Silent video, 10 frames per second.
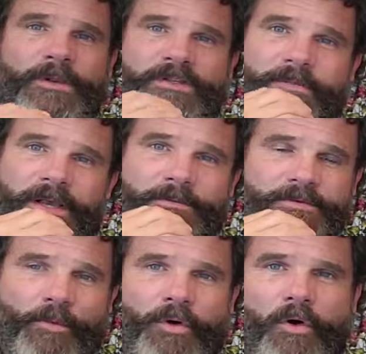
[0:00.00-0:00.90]
it becomes
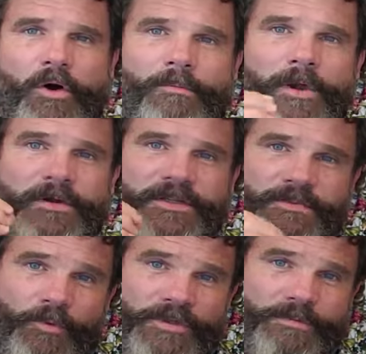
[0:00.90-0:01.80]
more
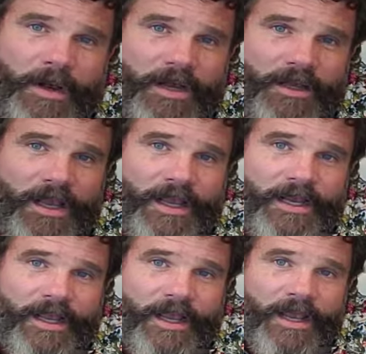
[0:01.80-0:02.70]
harmonious, more spa-like.
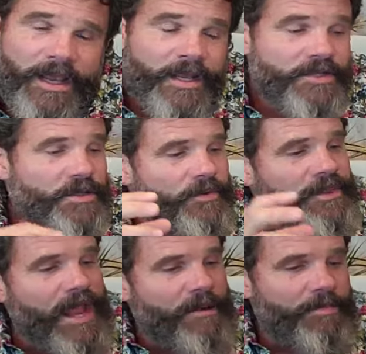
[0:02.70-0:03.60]
So
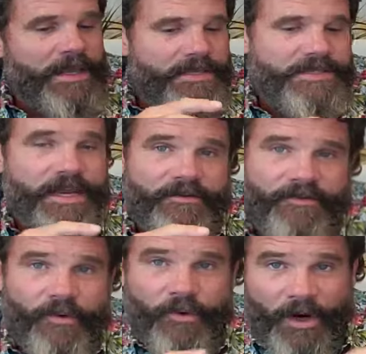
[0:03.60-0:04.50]
that being said,
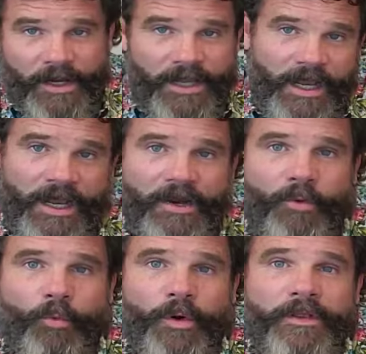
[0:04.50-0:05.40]

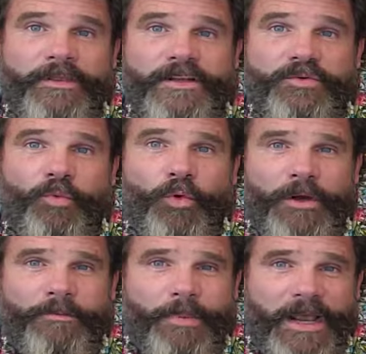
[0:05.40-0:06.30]
again, with this
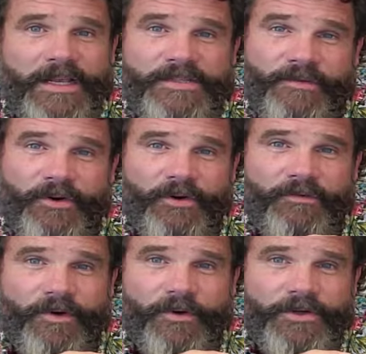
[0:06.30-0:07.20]
wood base for your
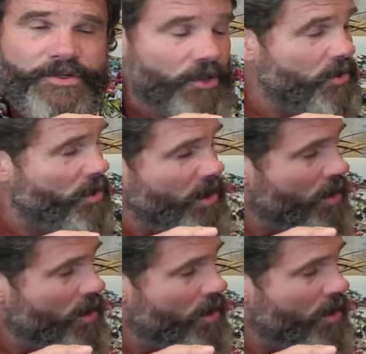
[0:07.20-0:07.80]
furniture,